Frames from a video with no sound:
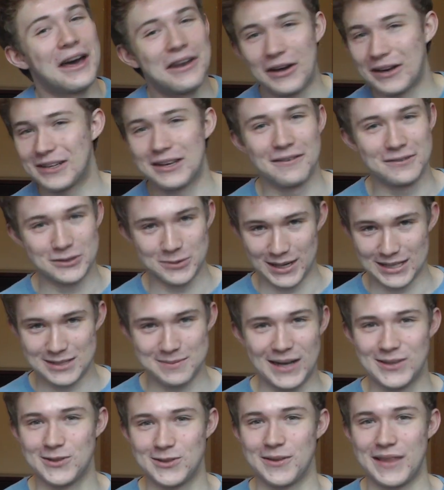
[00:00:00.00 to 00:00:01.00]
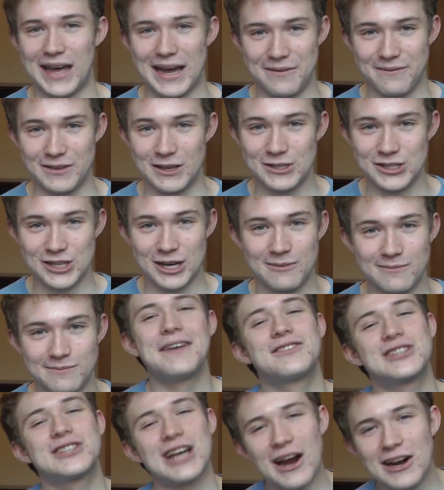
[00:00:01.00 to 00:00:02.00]
and I'd love to expand on that in future.
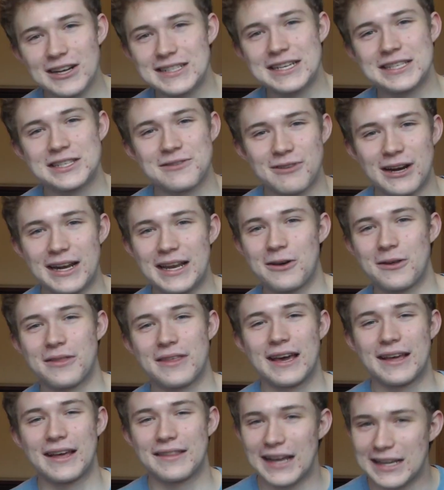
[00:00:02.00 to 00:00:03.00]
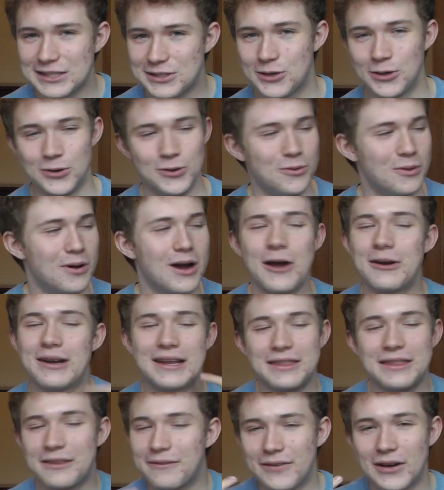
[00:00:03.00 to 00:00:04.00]
If charity isn't really your thing, that's cool.
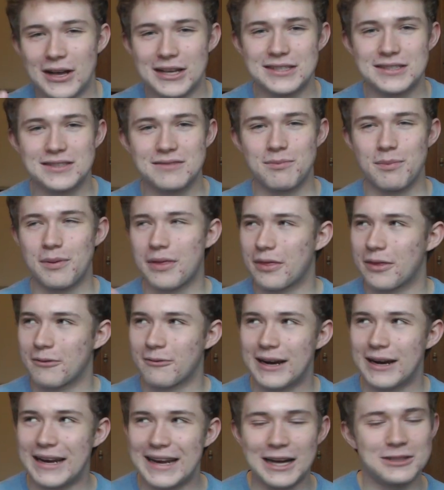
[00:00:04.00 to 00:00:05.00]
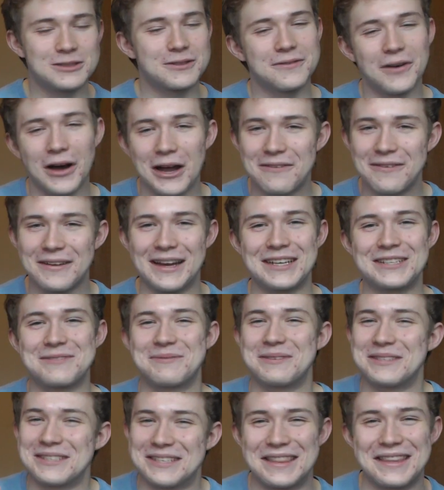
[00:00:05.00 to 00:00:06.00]
Only the first 3 out of 5
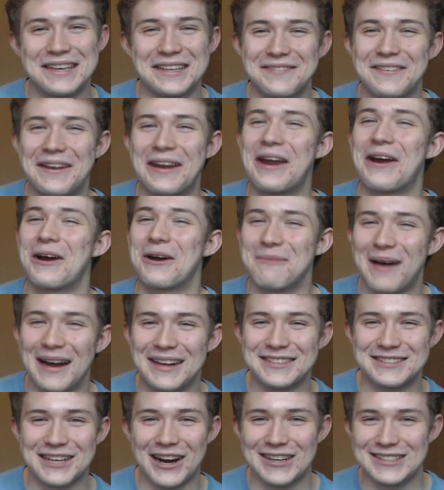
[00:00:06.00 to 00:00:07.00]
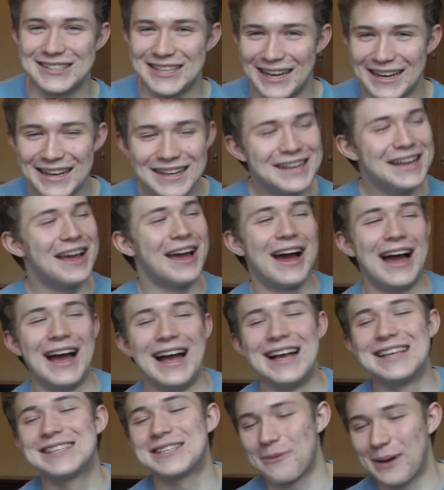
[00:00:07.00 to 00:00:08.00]
announcements in this video are about charity,
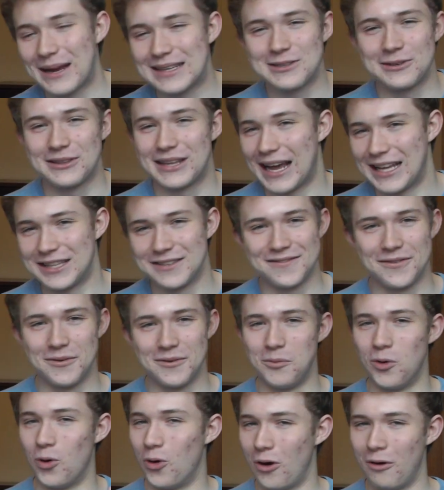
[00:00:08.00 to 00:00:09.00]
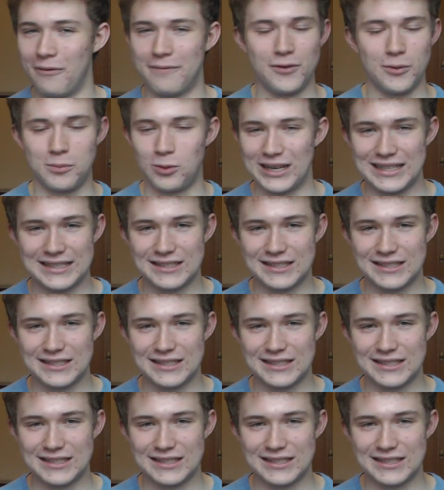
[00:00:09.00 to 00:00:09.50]
so wait till the end for more football-y